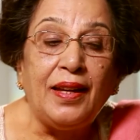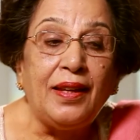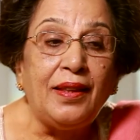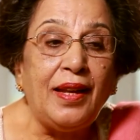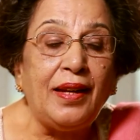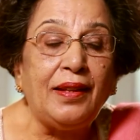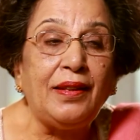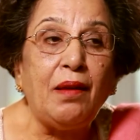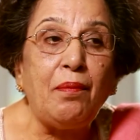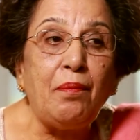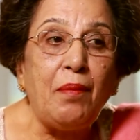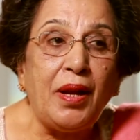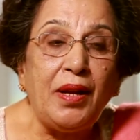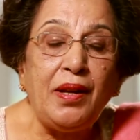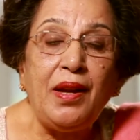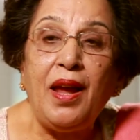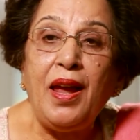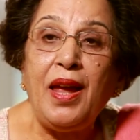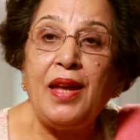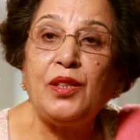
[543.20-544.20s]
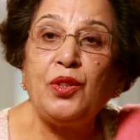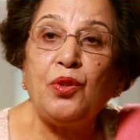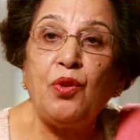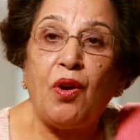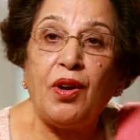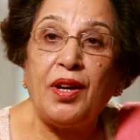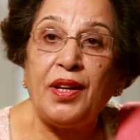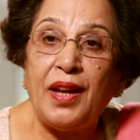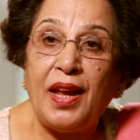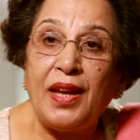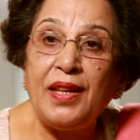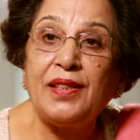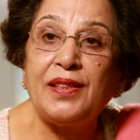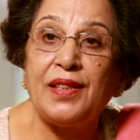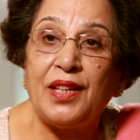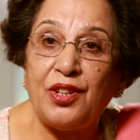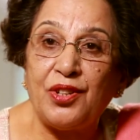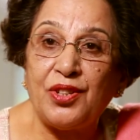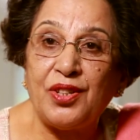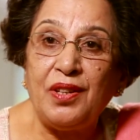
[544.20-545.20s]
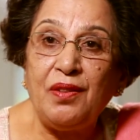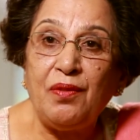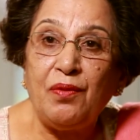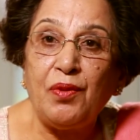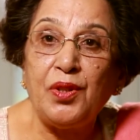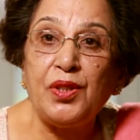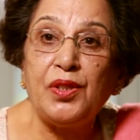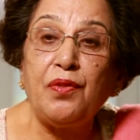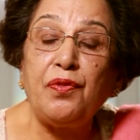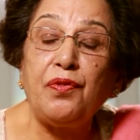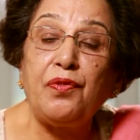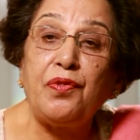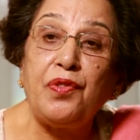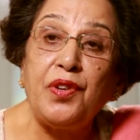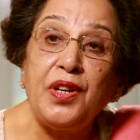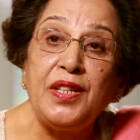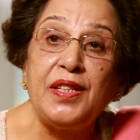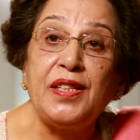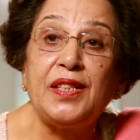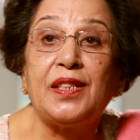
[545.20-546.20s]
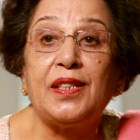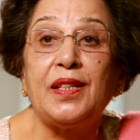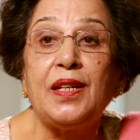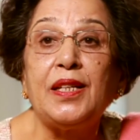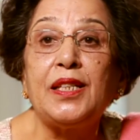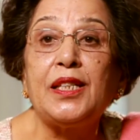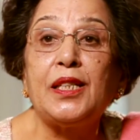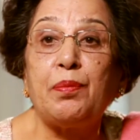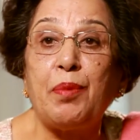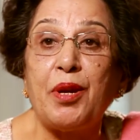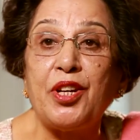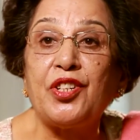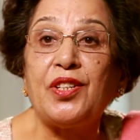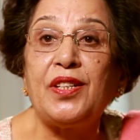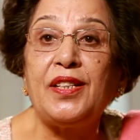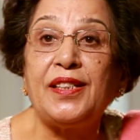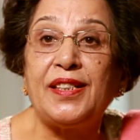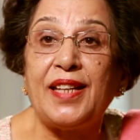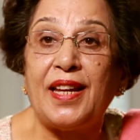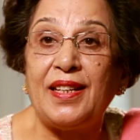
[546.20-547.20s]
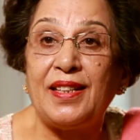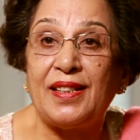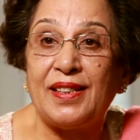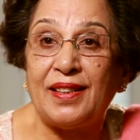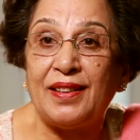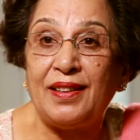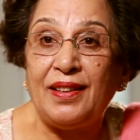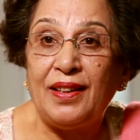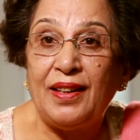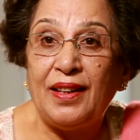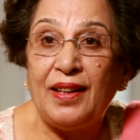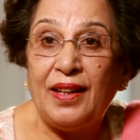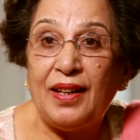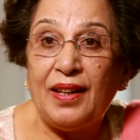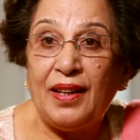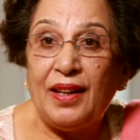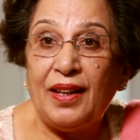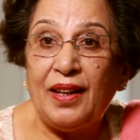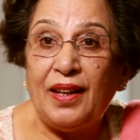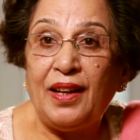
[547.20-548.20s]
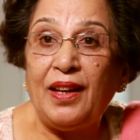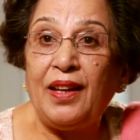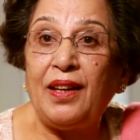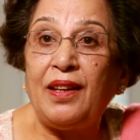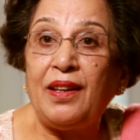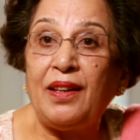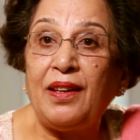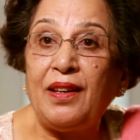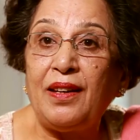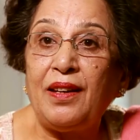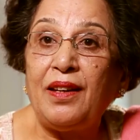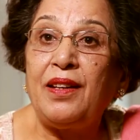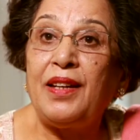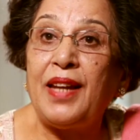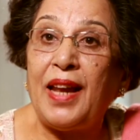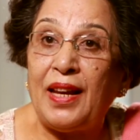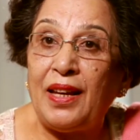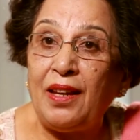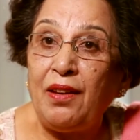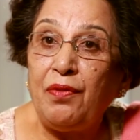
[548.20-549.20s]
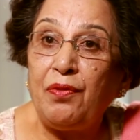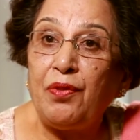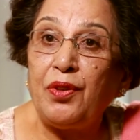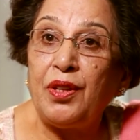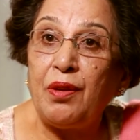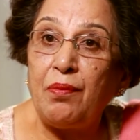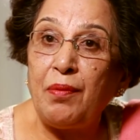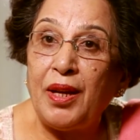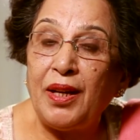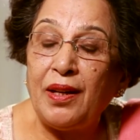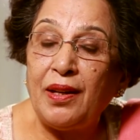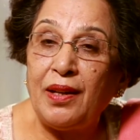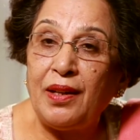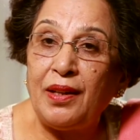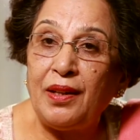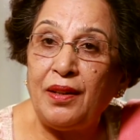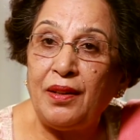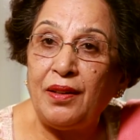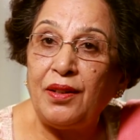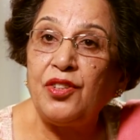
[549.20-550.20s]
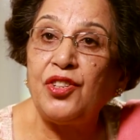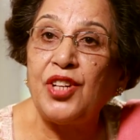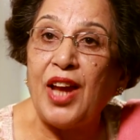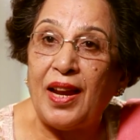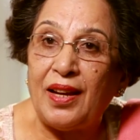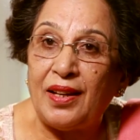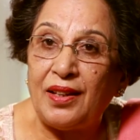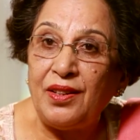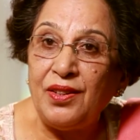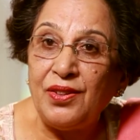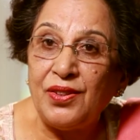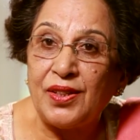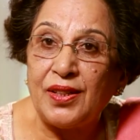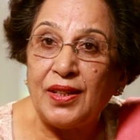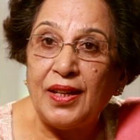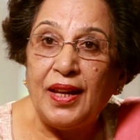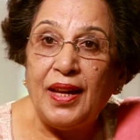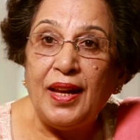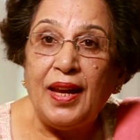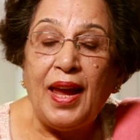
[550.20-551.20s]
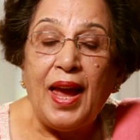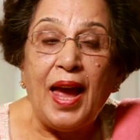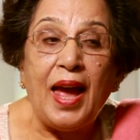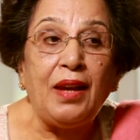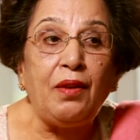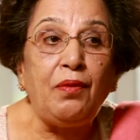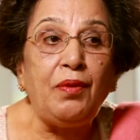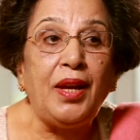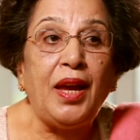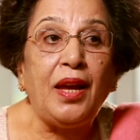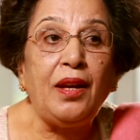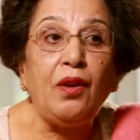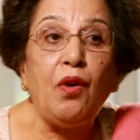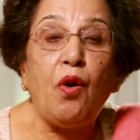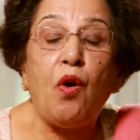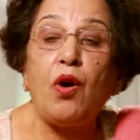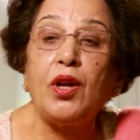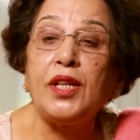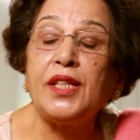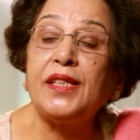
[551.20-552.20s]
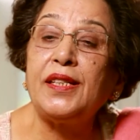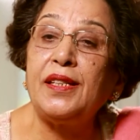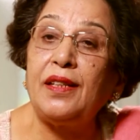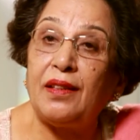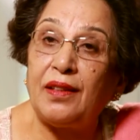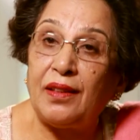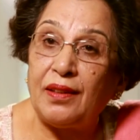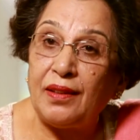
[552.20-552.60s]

that Tamanna as an organization was the first special center in Delhi for the mentally challenged. And we had a hostel